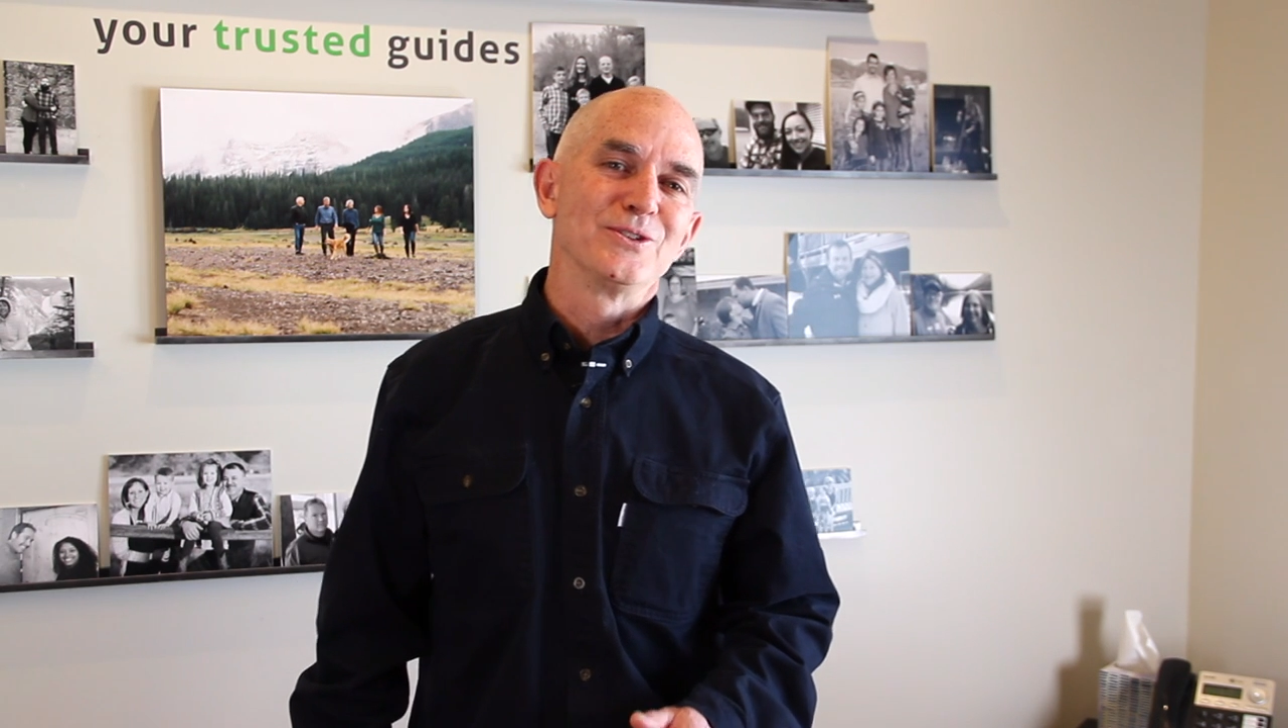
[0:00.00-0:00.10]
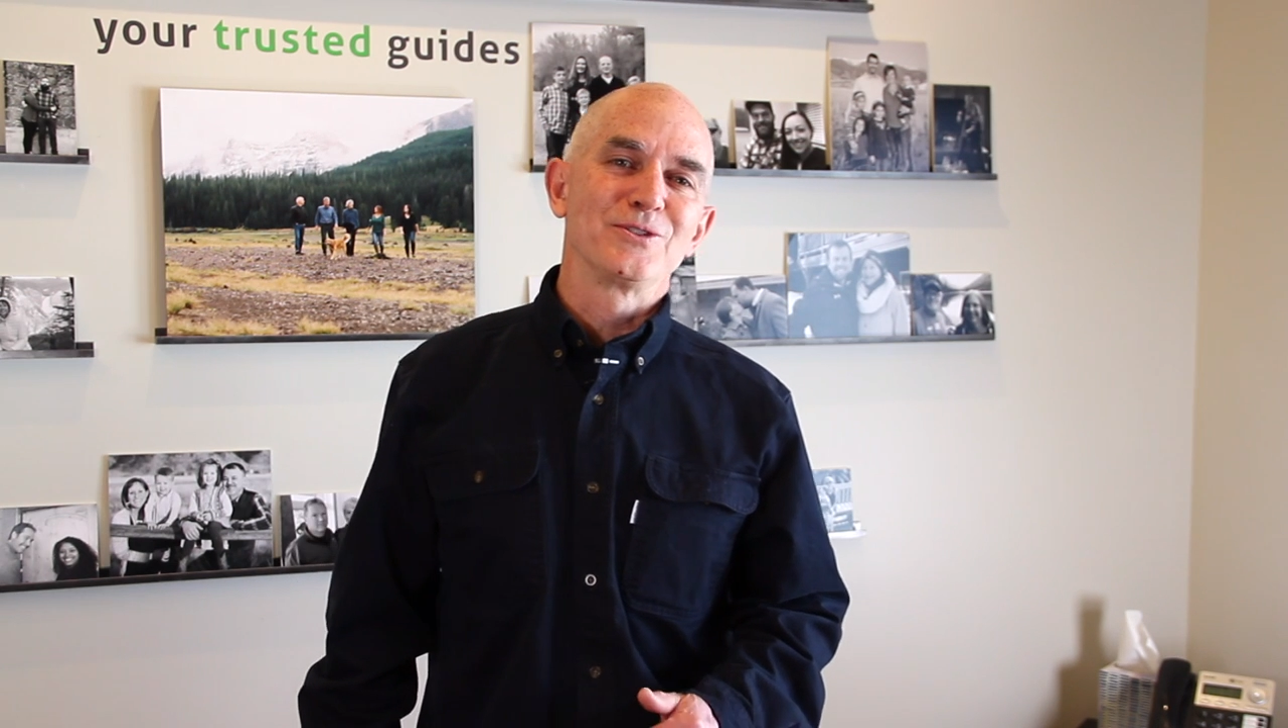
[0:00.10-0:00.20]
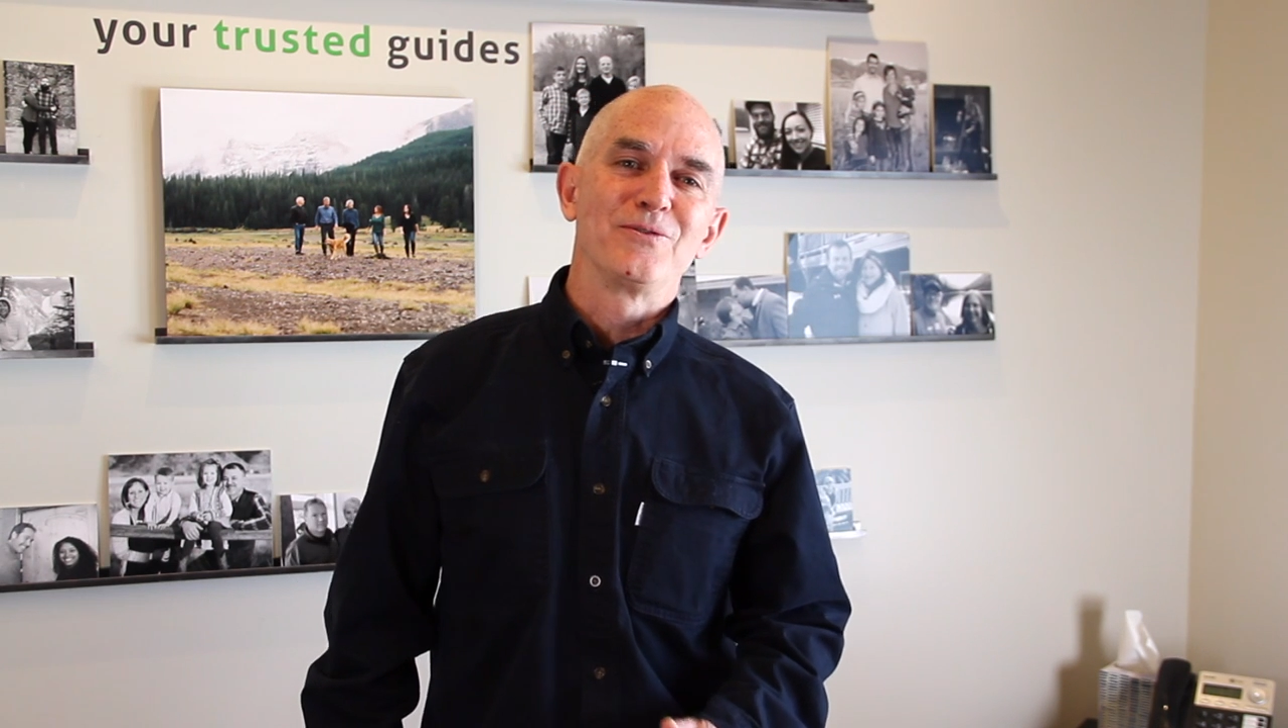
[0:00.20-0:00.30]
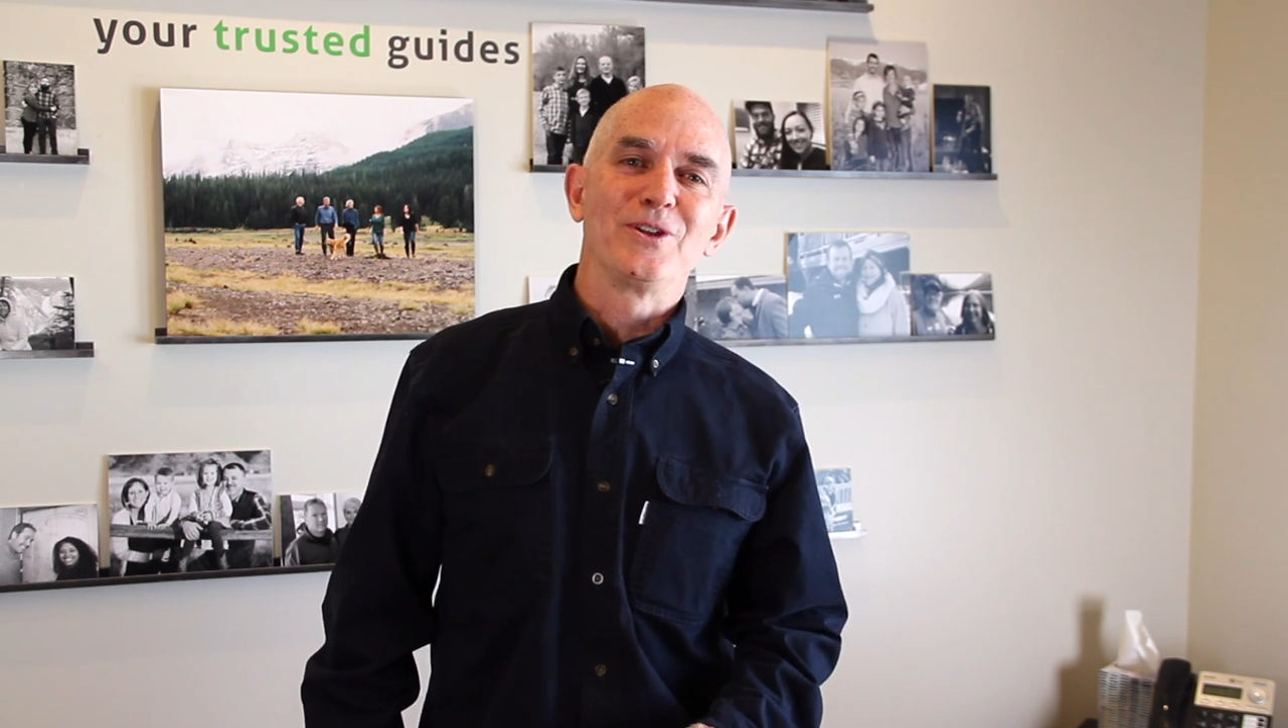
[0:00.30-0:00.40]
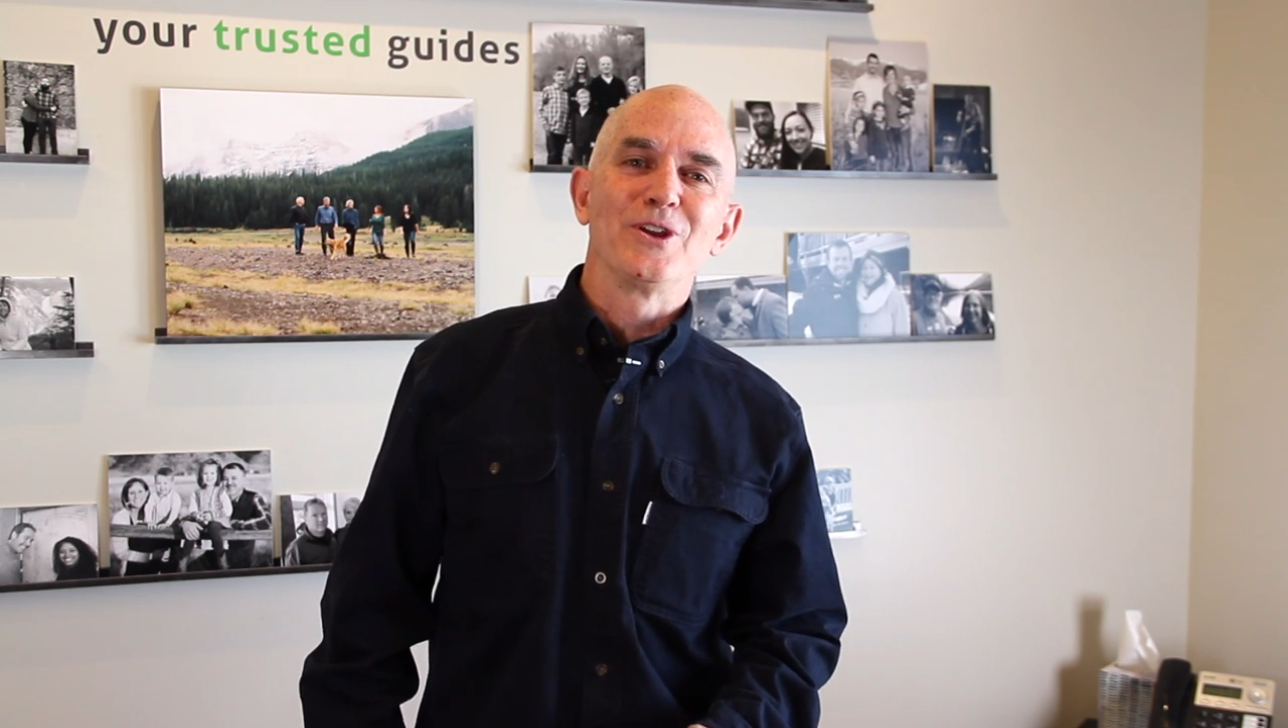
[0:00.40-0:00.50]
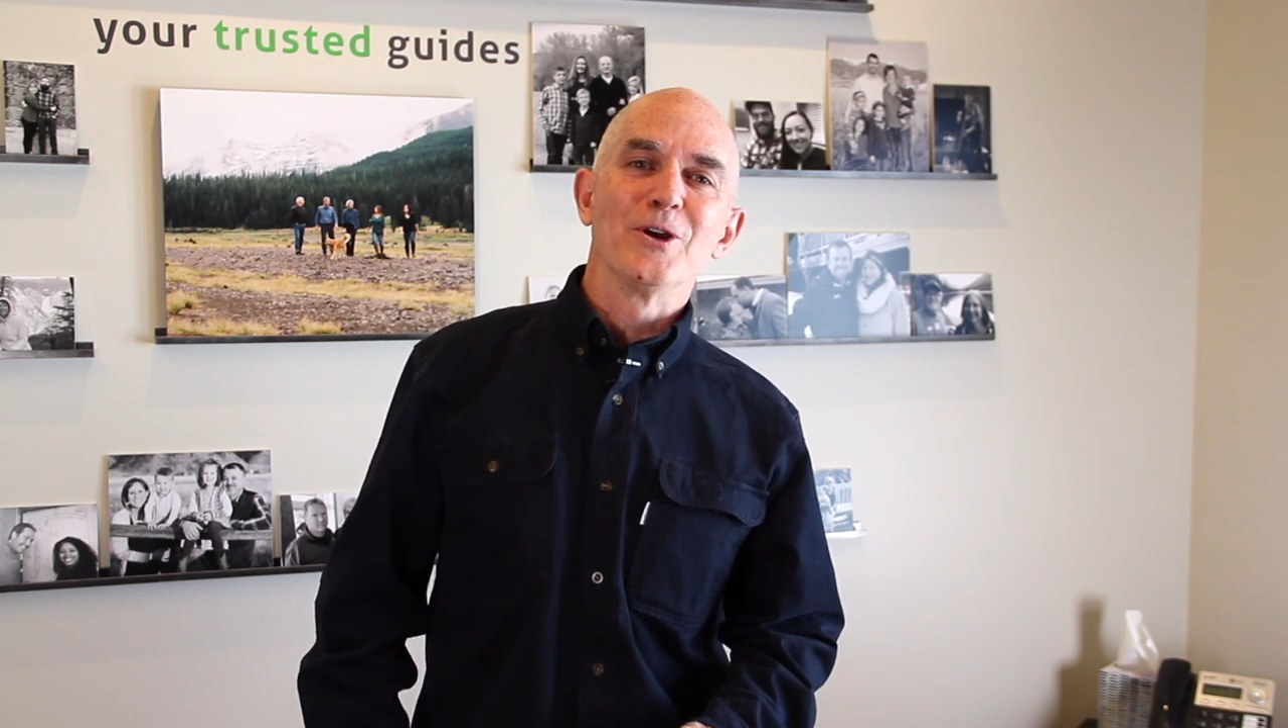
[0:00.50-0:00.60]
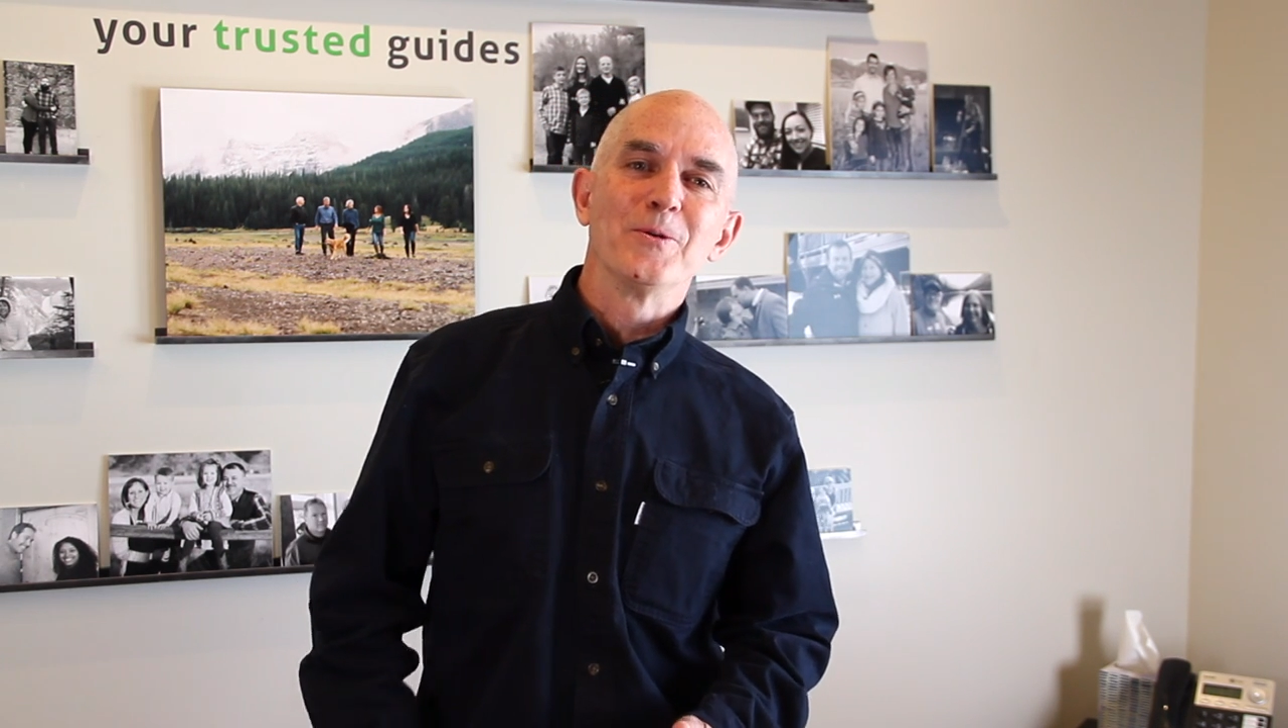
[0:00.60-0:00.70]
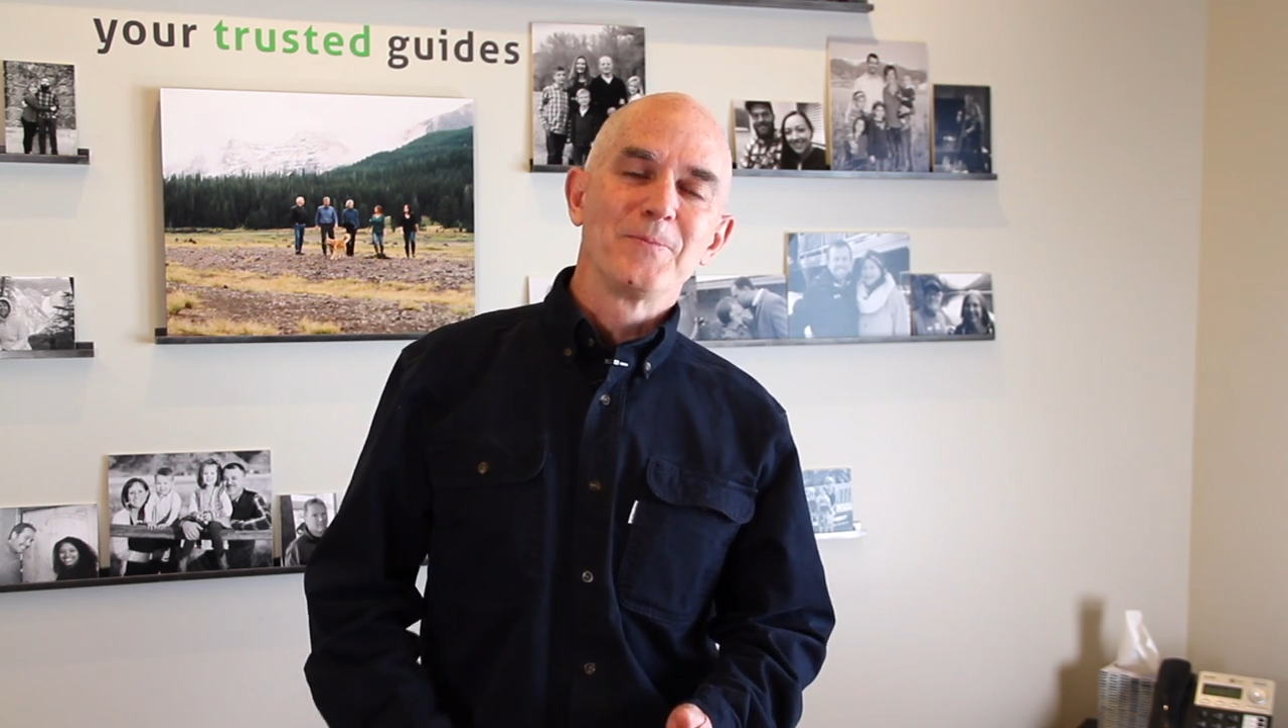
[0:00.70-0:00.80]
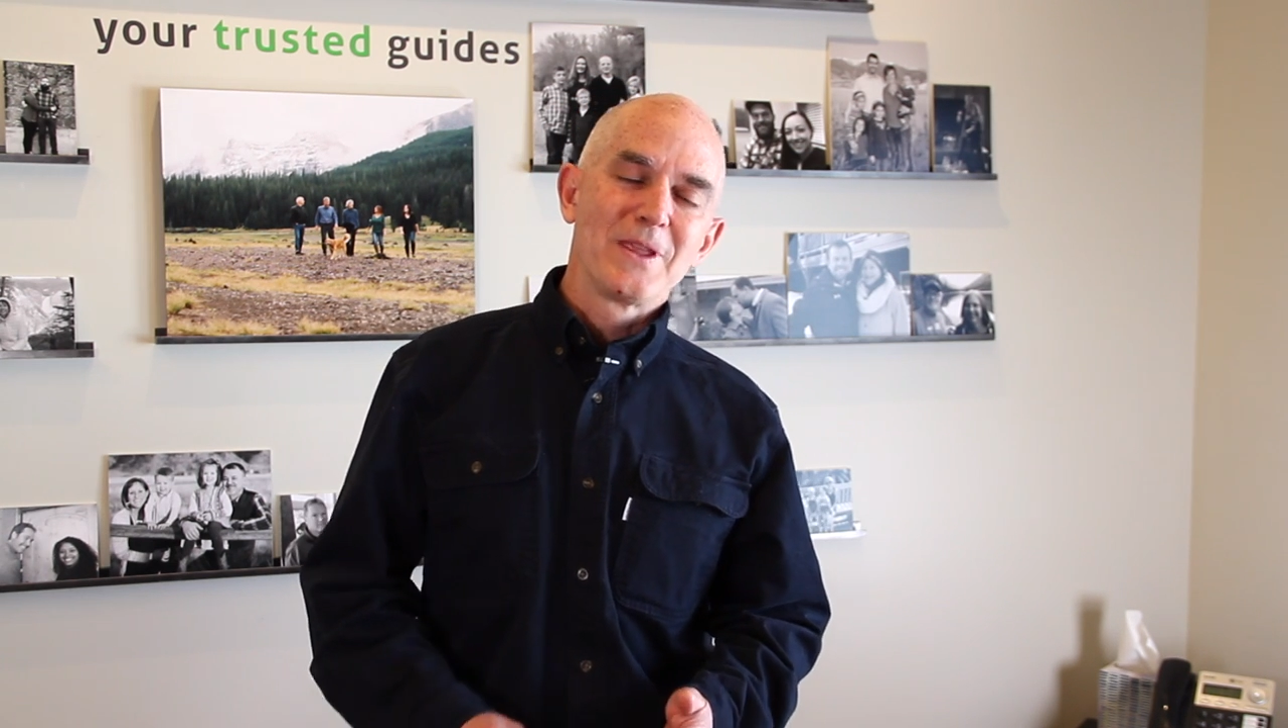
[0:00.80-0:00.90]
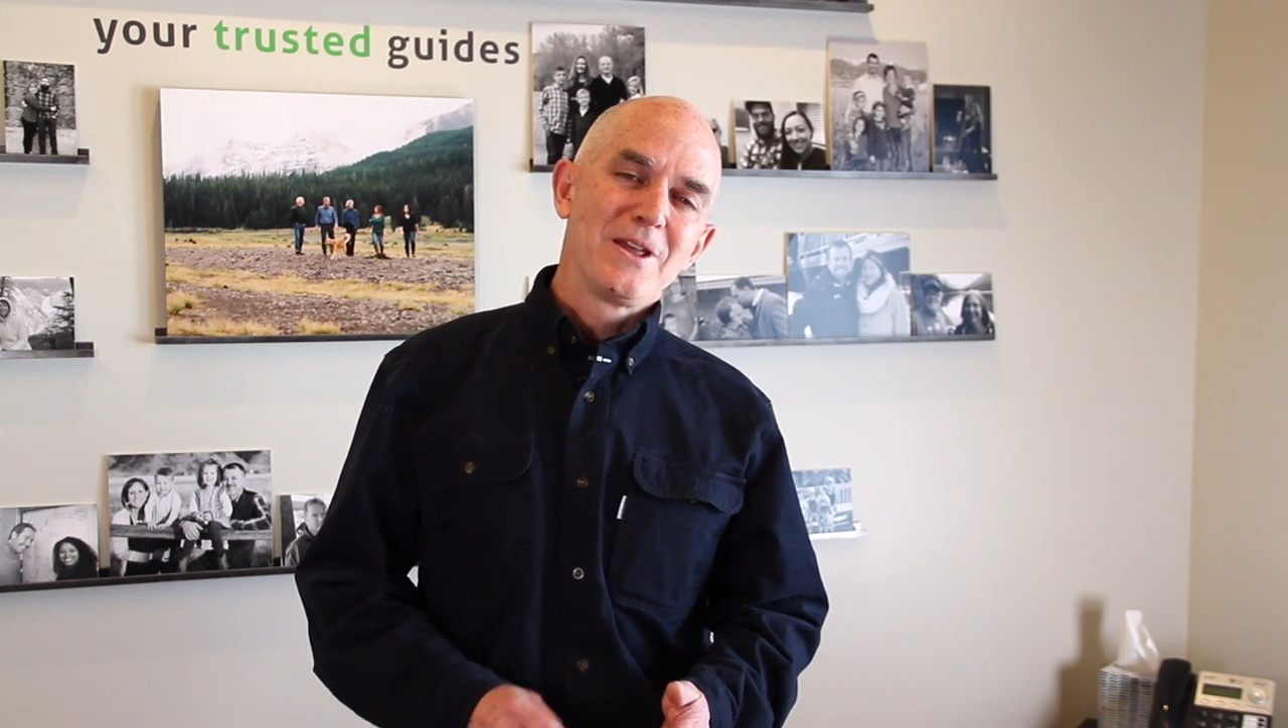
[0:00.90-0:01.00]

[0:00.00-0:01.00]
this video.